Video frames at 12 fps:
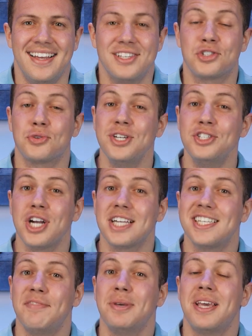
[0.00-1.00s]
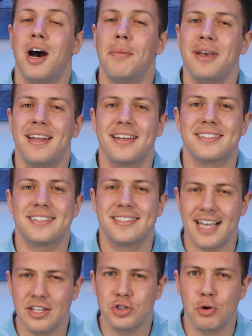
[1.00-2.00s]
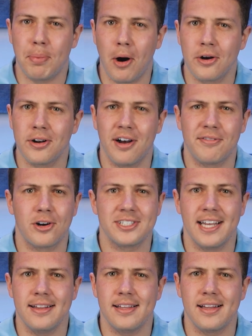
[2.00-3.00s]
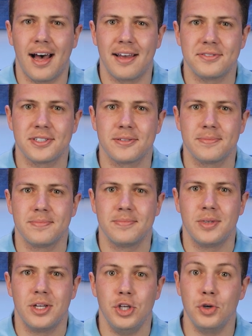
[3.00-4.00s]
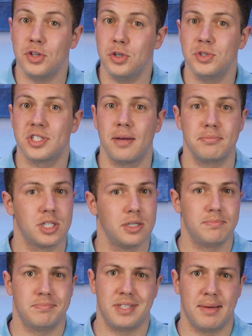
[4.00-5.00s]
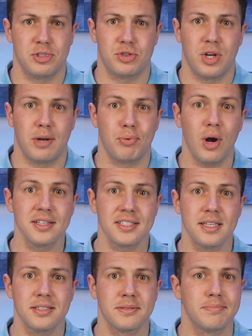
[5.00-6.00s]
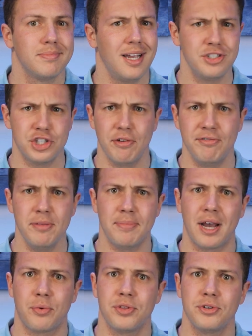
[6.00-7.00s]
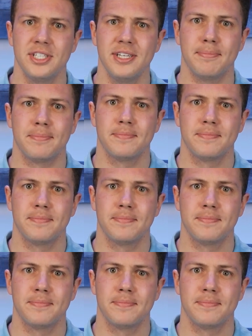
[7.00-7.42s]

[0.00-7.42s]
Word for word: Screenshots have become an essential part of our daily lives. You can use them to demonstrate a process and share feedback with your team.